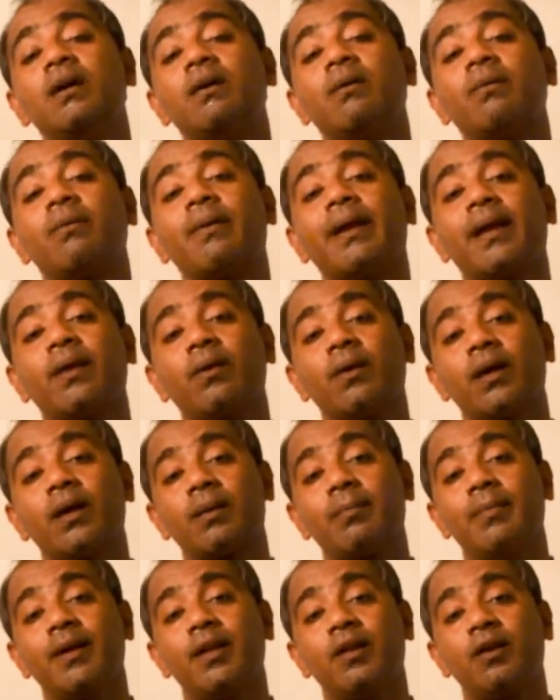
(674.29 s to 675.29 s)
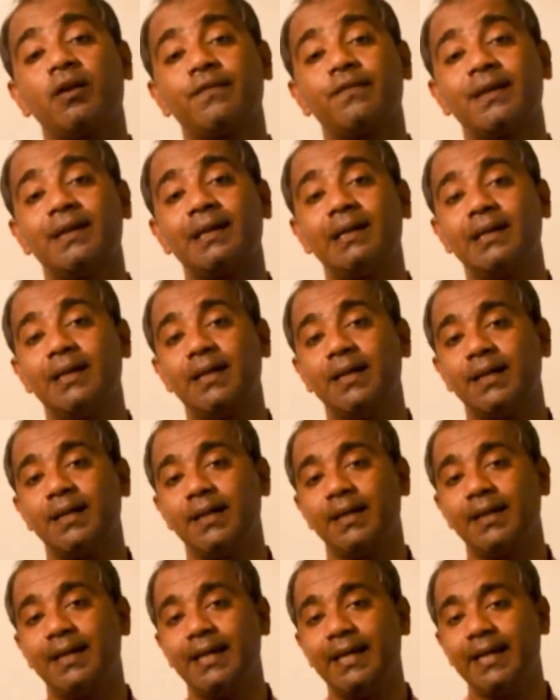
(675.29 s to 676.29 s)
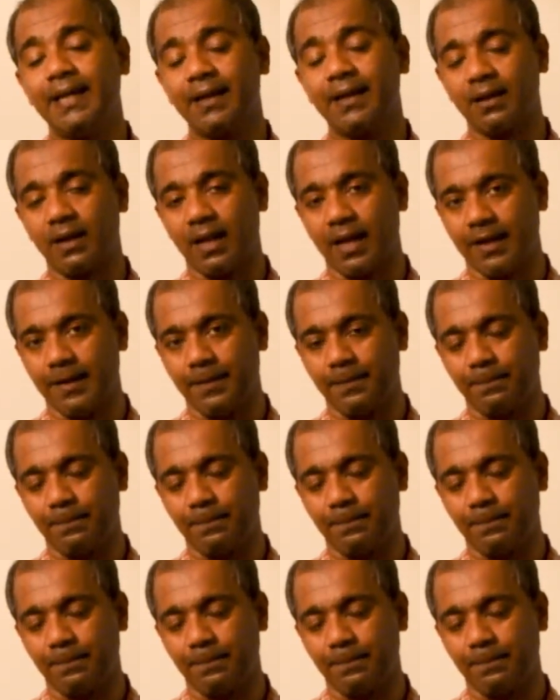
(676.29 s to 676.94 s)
requirement of the airline.